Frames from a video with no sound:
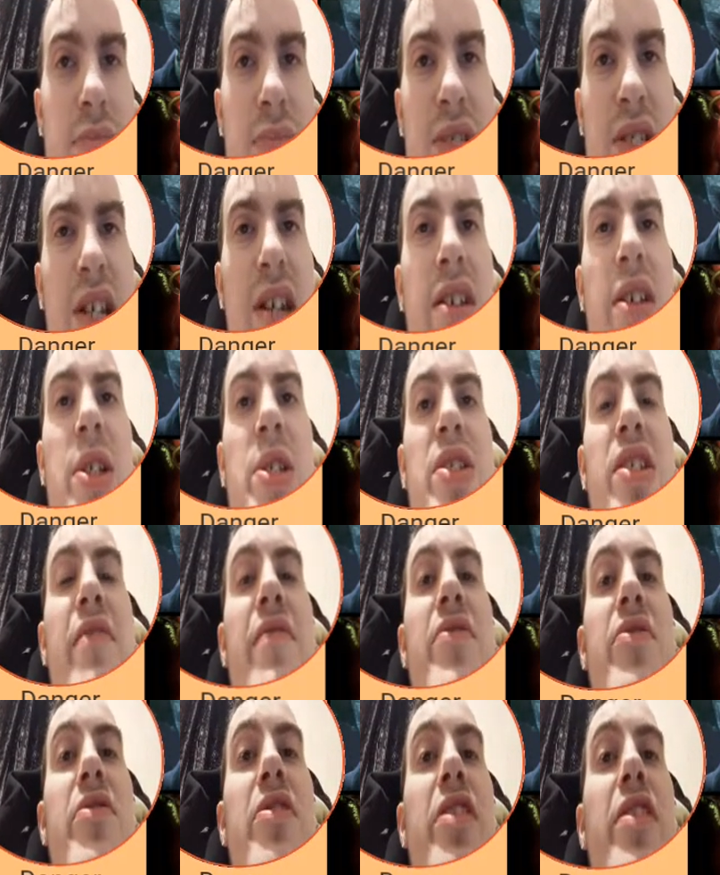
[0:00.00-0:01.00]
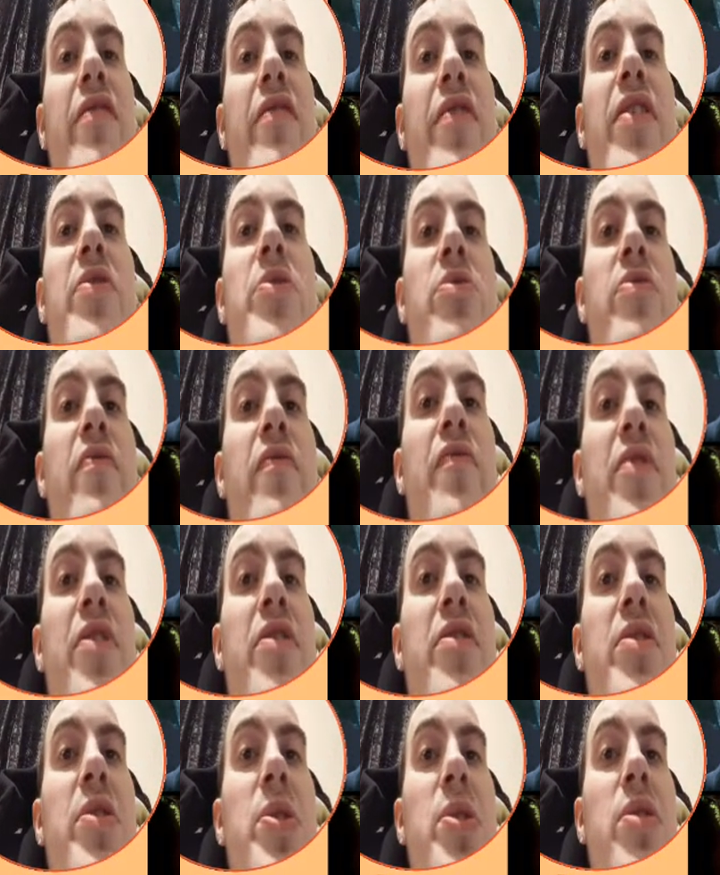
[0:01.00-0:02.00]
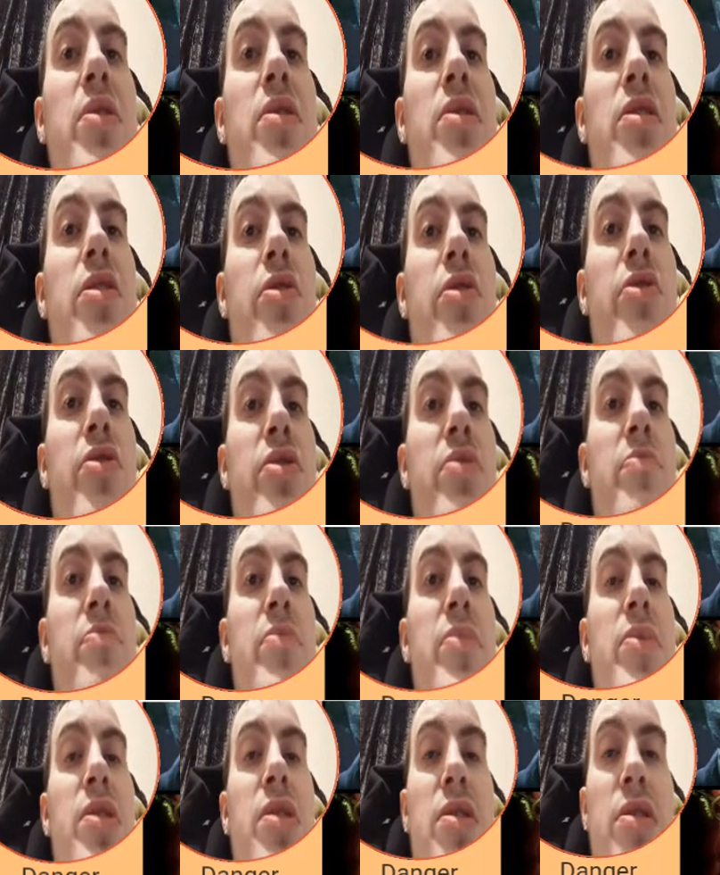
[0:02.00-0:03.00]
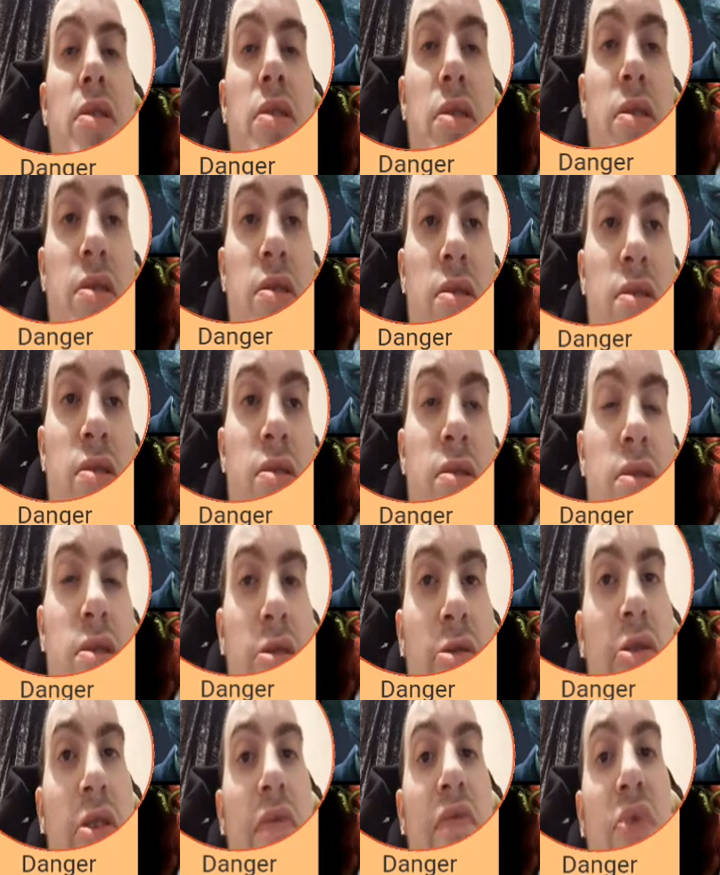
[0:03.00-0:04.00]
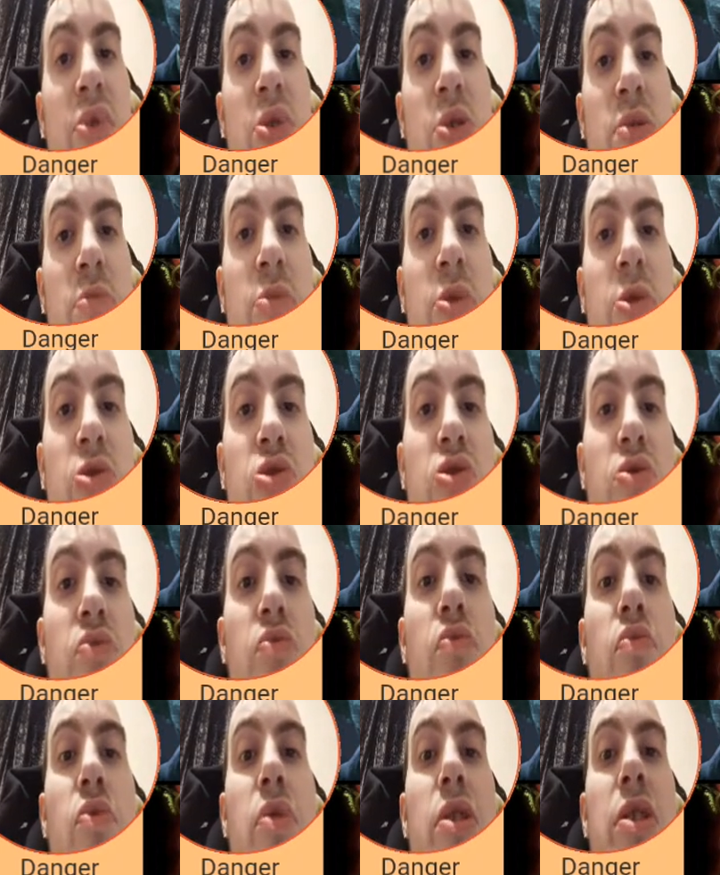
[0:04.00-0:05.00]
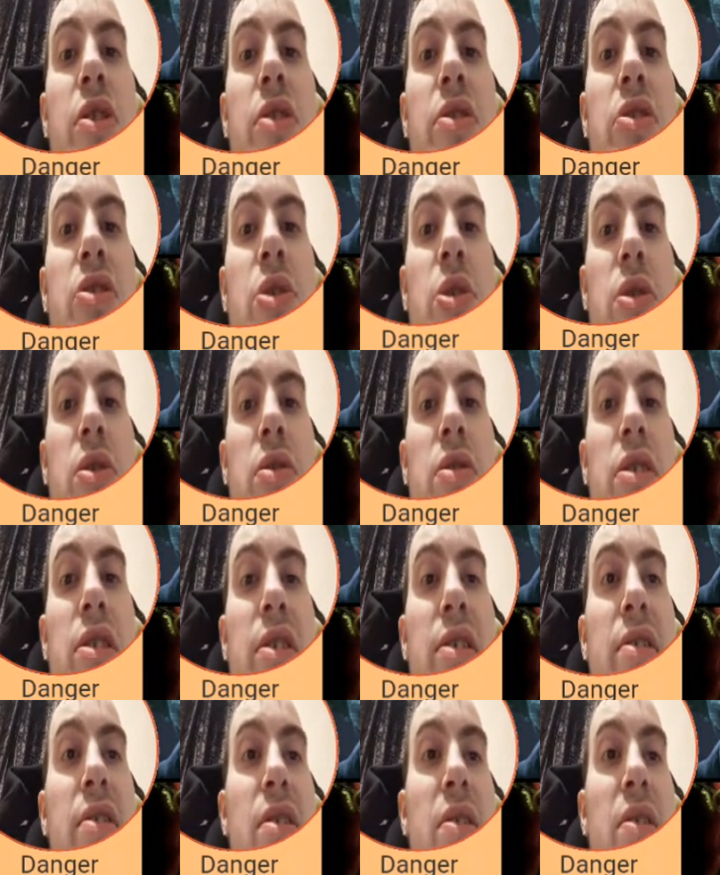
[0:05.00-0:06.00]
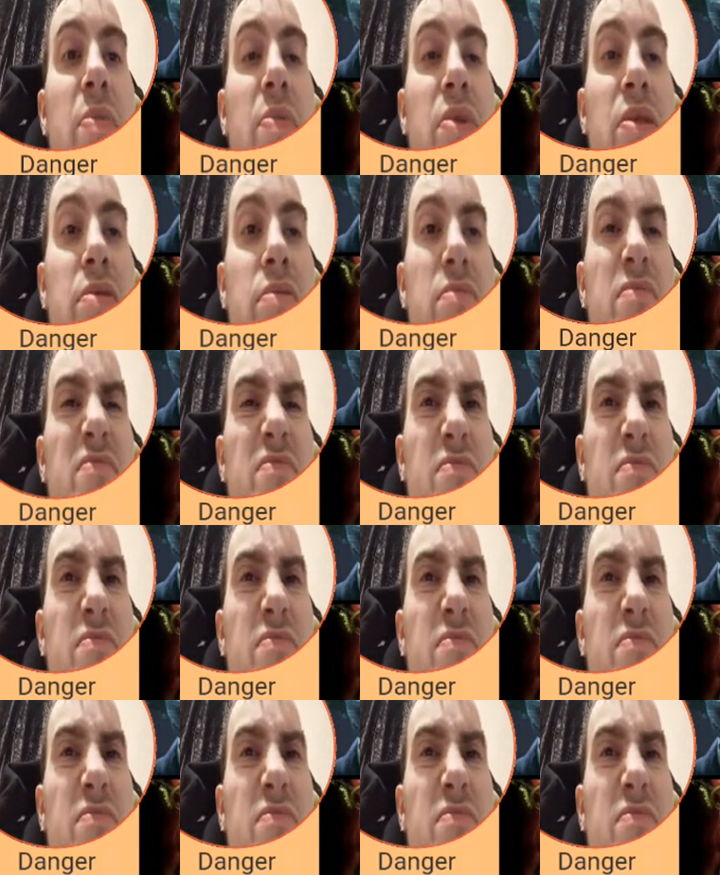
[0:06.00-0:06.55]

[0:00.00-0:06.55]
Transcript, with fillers: Talia's never done anything sort of villainous in the Arkham Arkhamverse, so I'm not sure why she's on here, but